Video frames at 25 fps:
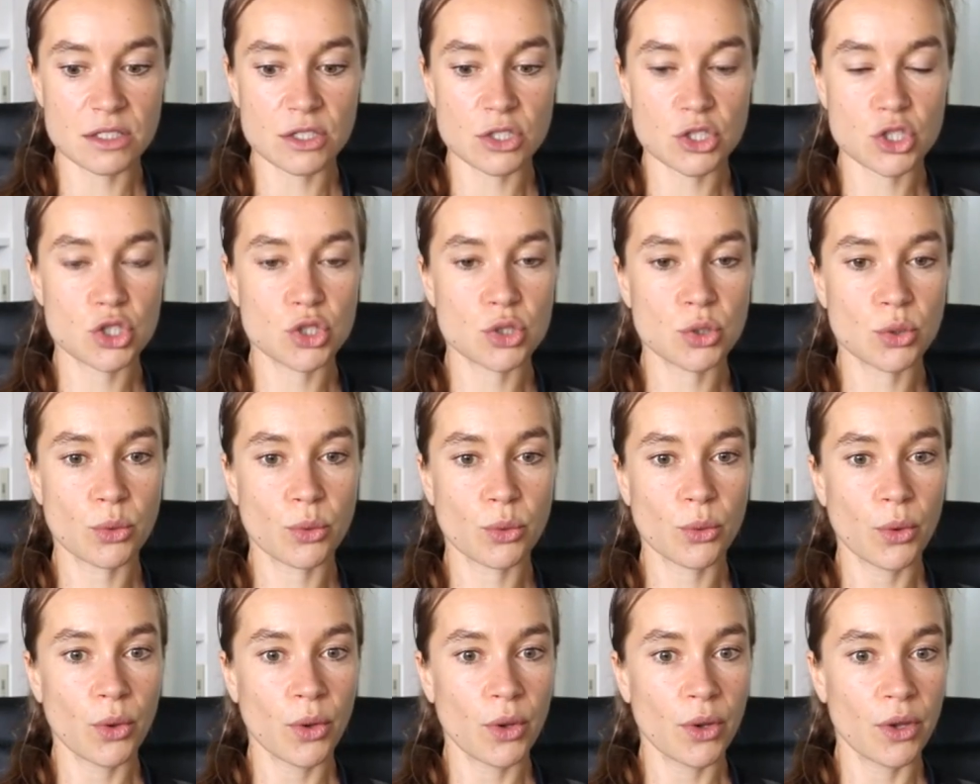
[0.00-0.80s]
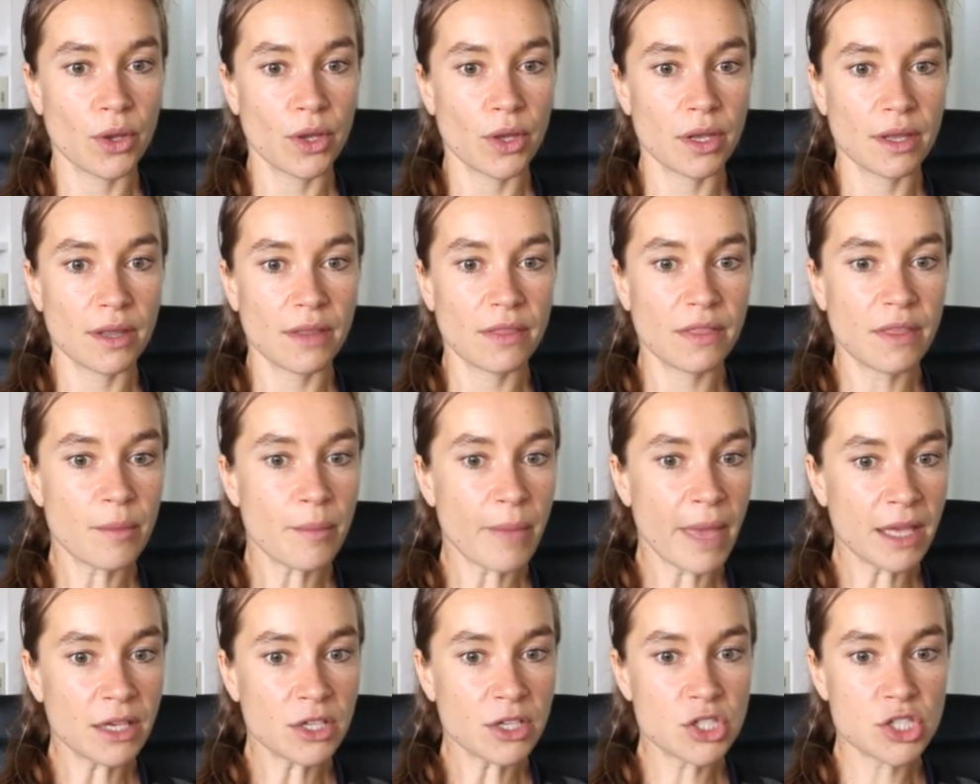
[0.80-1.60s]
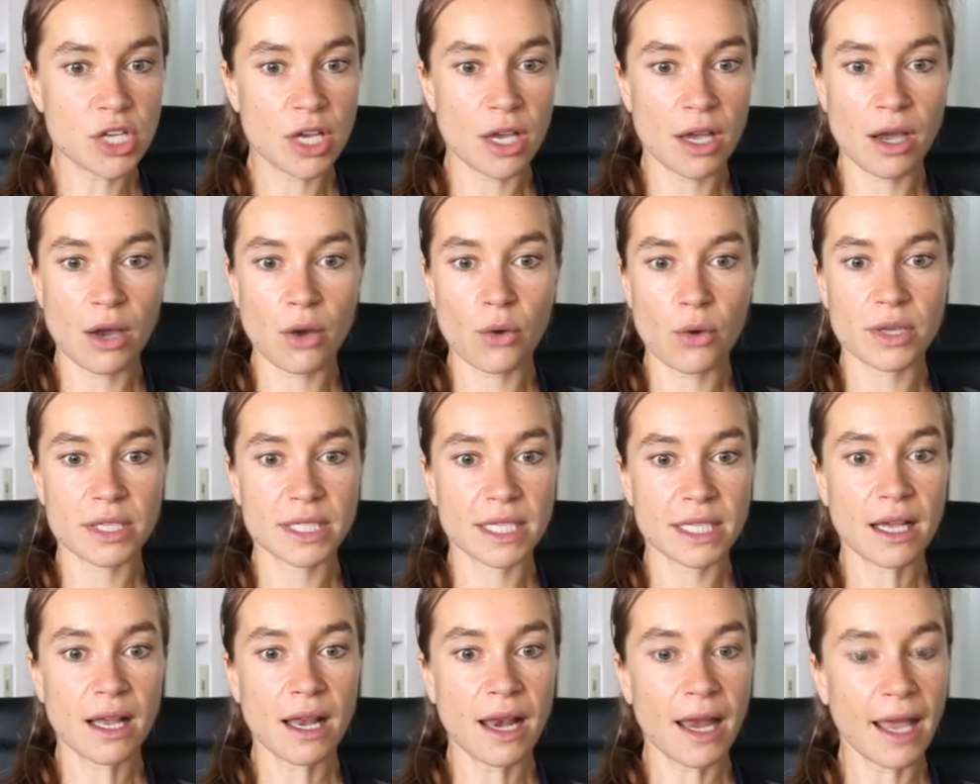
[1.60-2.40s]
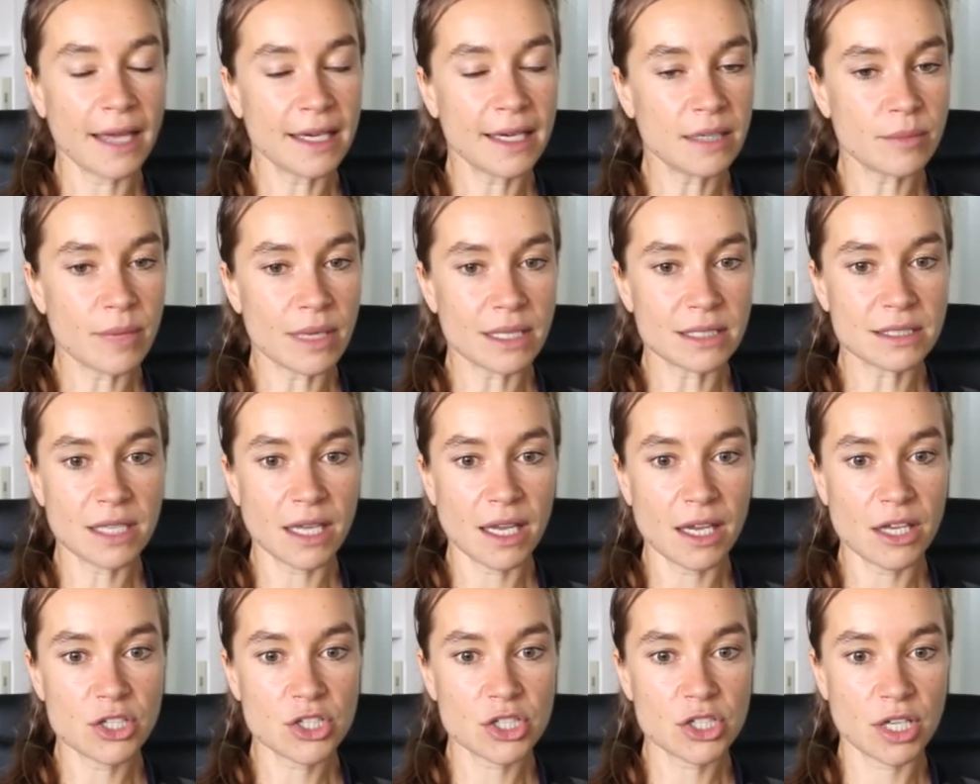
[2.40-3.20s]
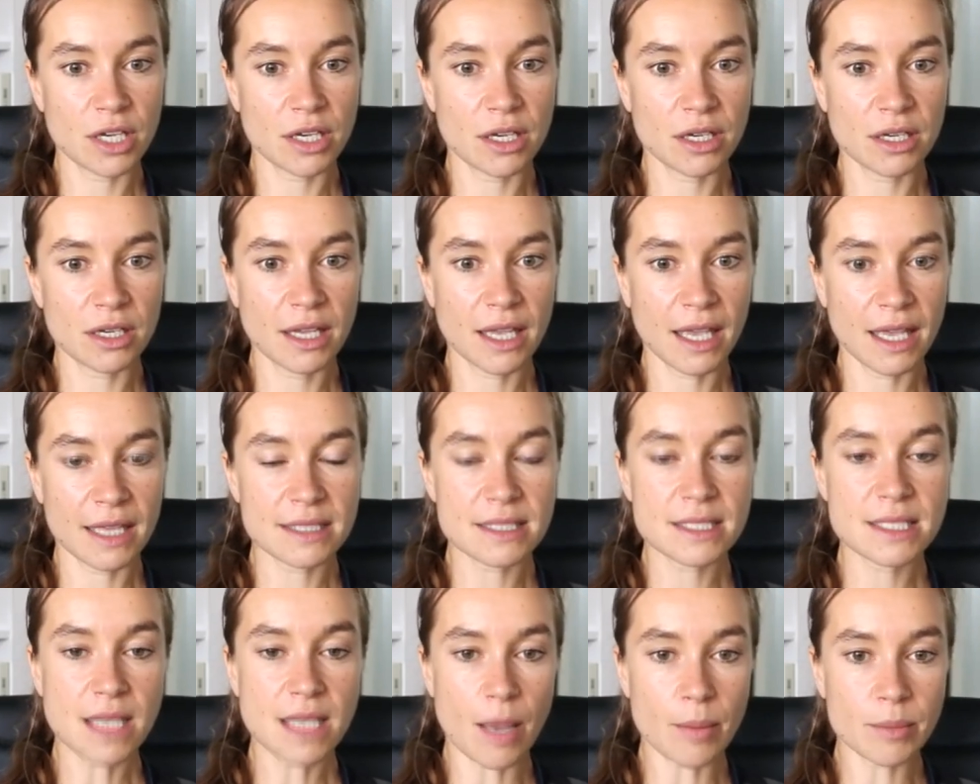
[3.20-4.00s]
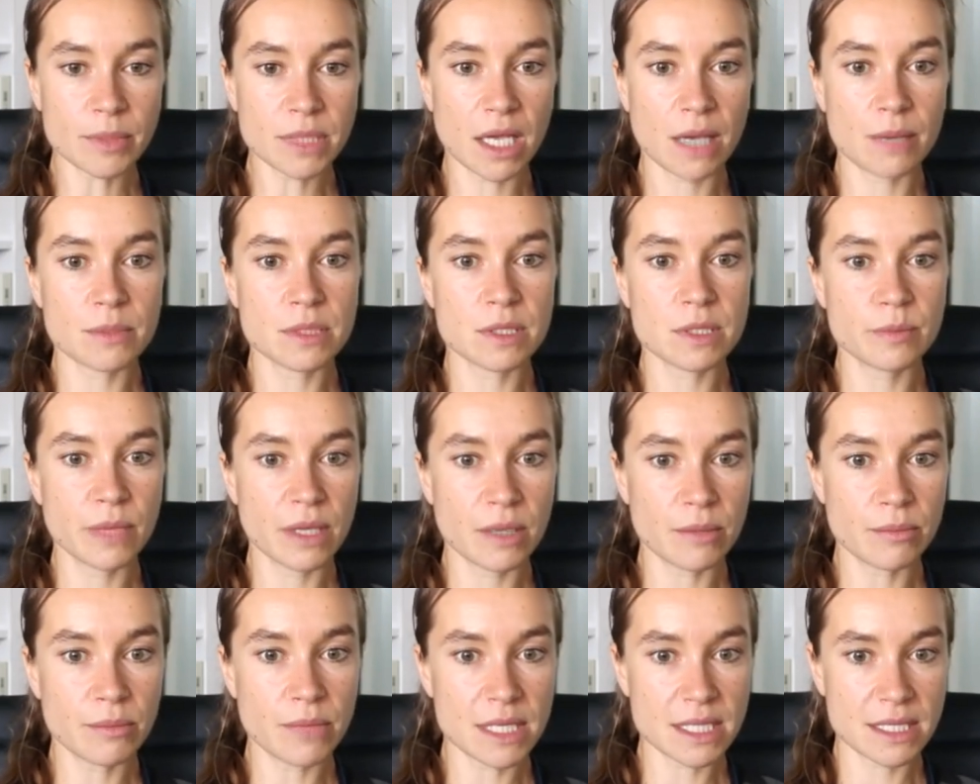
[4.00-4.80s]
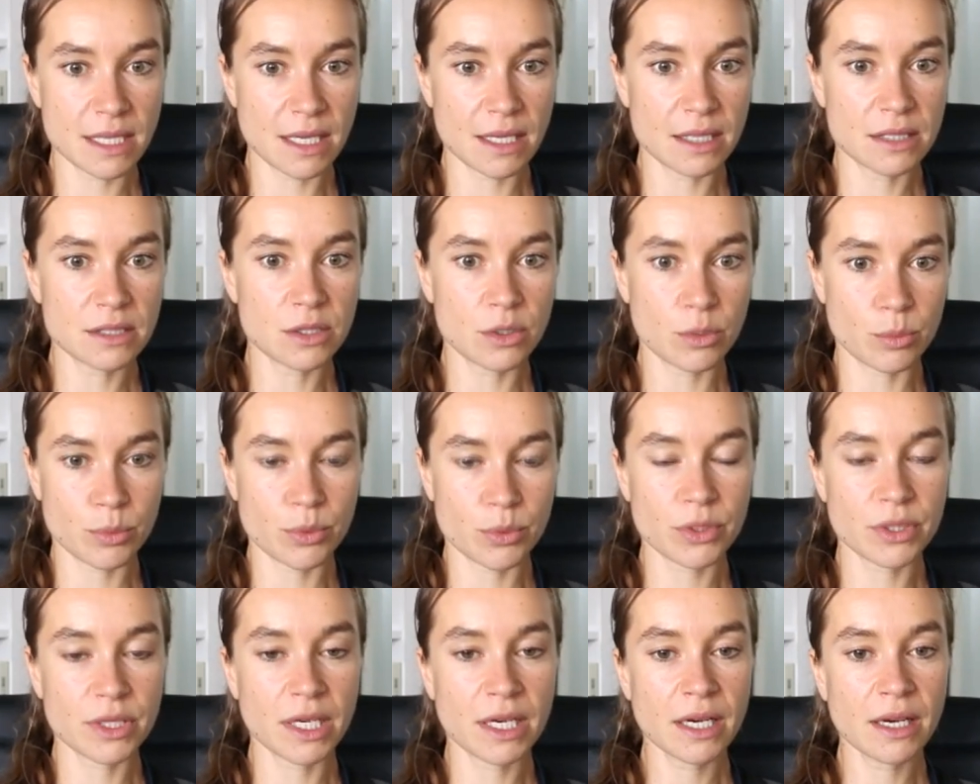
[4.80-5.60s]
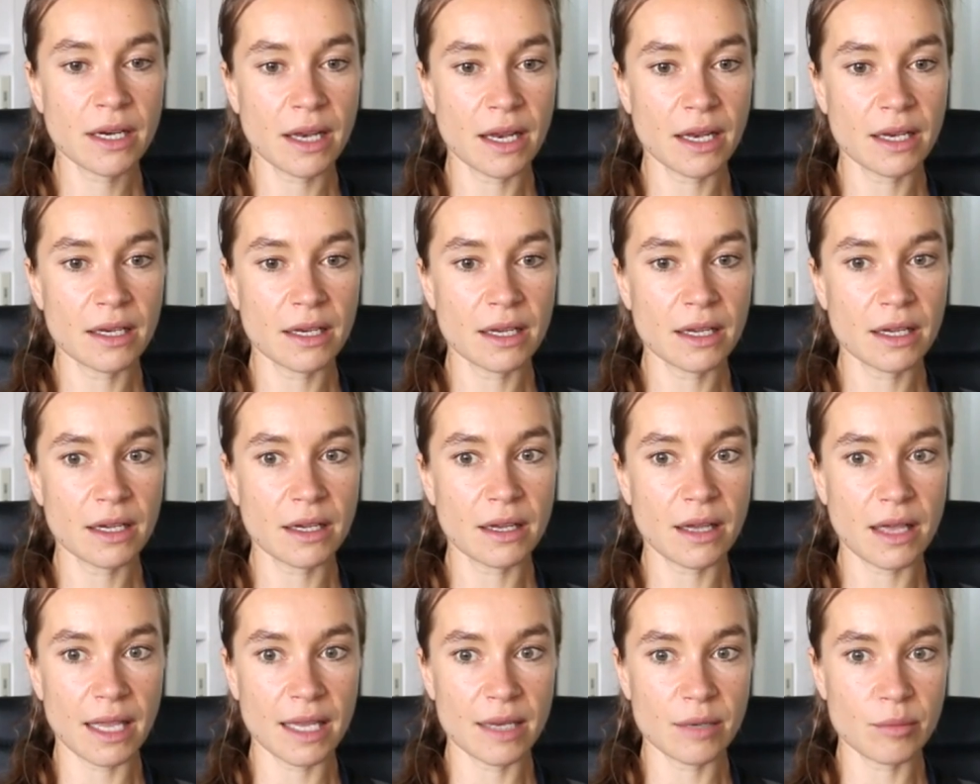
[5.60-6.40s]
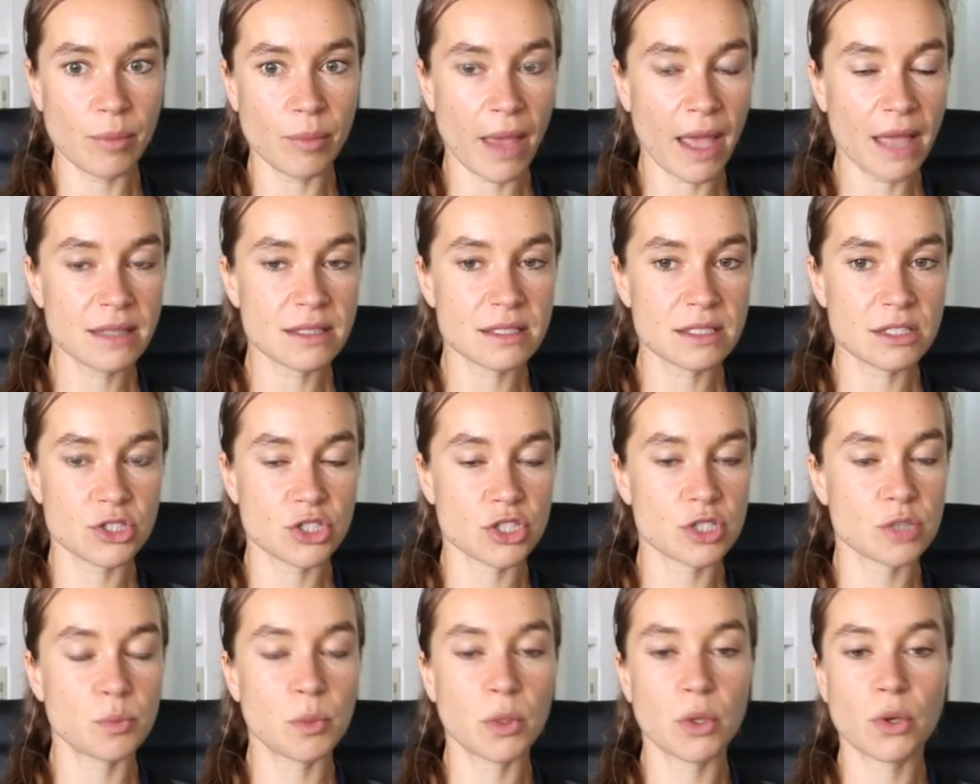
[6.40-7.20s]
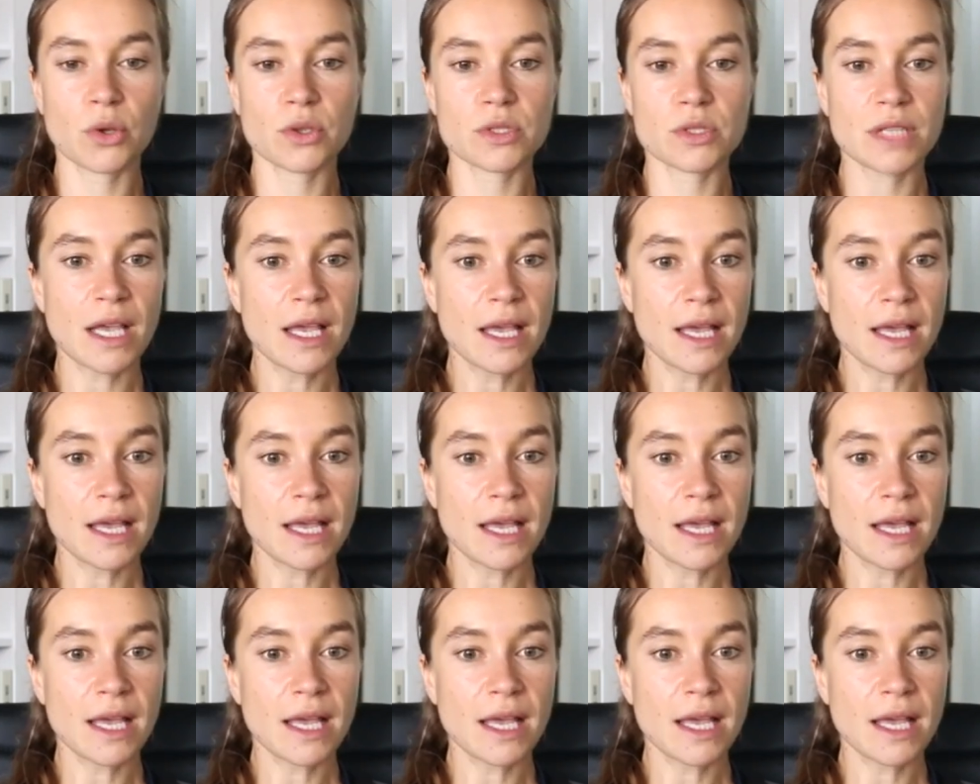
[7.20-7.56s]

So dementia or decline in mentation can sometimes be misinterpreted in pets, just because,